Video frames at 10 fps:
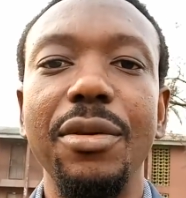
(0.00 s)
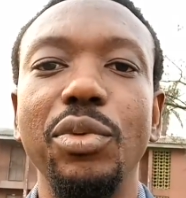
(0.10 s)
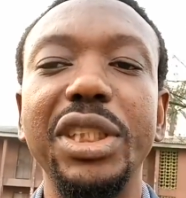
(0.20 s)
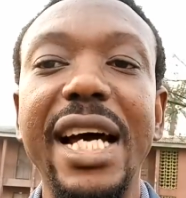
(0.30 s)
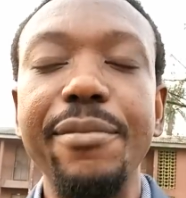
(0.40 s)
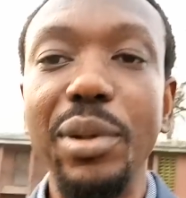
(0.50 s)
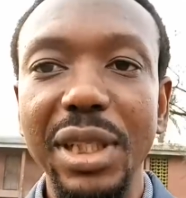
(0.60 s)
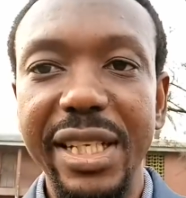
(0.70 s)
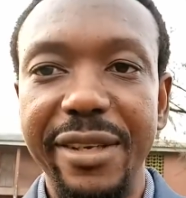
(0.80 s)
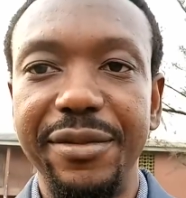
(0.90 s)
which I
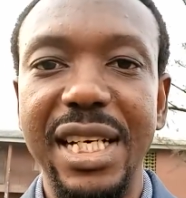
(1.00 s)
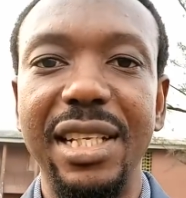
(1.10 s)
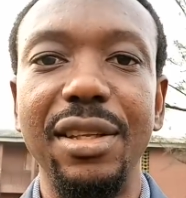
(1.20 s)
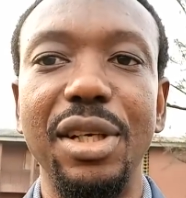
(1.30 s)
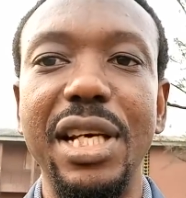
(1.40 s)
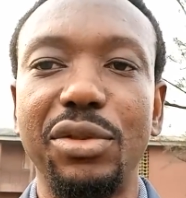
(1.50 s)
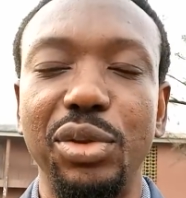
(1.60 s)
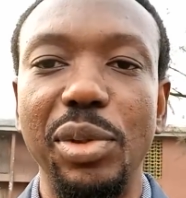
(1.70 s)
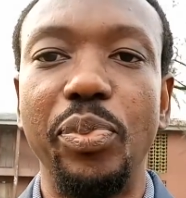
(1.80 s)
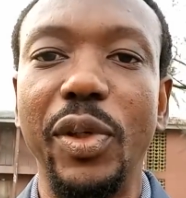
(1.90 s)
believe that the Lord
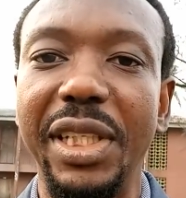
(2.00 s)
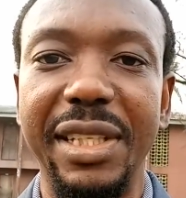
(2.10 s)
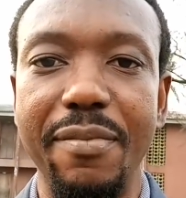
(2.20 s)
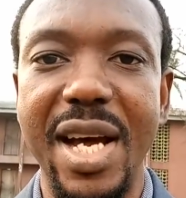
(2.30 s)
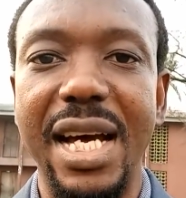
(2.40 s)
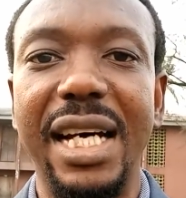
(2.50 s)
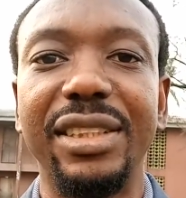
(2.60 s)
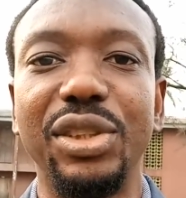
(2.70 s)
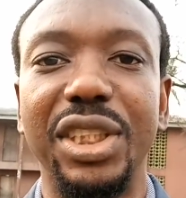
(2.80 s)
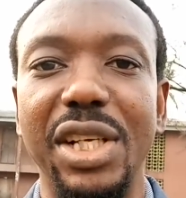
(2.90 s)
actually put it in my
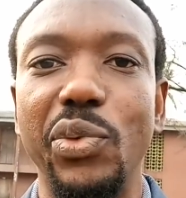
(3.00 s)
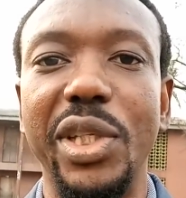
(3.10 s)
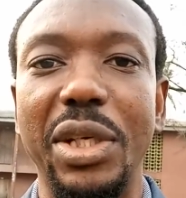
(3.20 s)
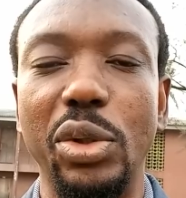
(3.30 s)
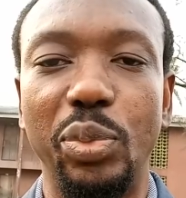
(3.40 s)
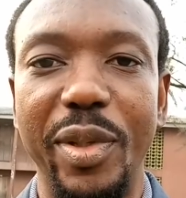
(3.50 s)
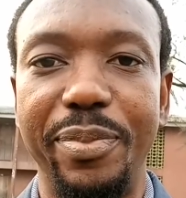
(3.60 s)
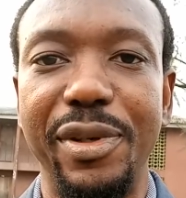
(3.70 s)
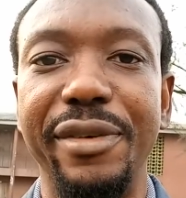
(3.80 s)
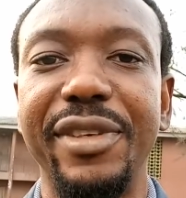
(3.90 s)
heart to share with the good
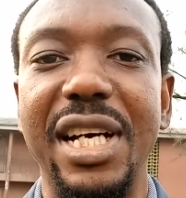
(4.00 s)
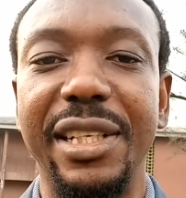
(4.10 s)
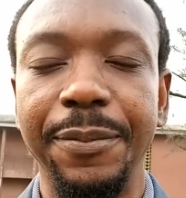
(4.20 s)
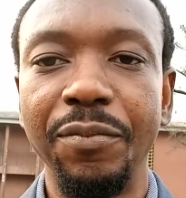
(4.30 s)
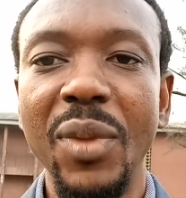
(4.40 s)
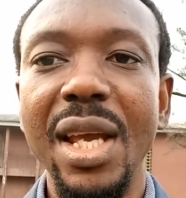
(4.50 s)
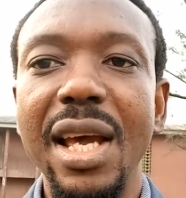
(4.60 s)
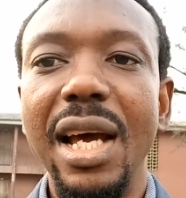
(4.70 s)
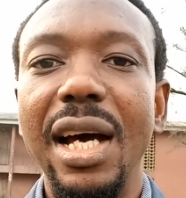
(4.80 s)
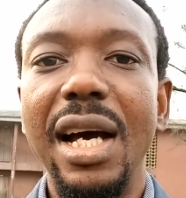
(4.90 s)
people of God.
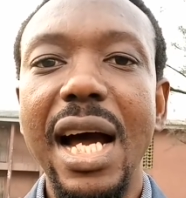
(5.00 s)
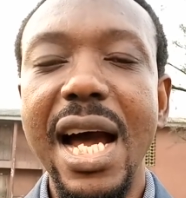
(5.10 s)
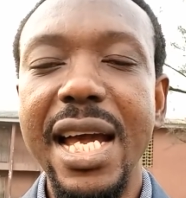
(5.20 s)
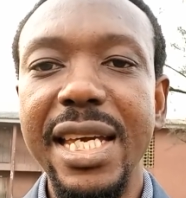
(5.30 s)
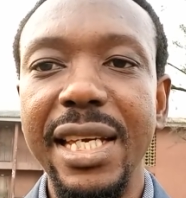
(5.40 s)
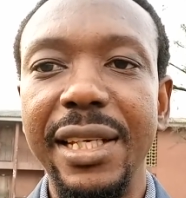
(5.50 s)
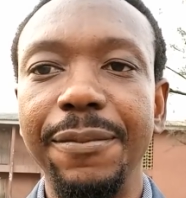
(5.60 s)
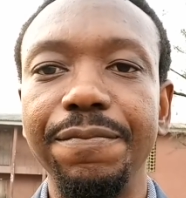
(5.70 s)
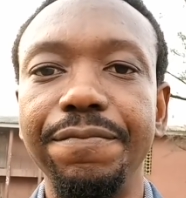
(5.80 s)
I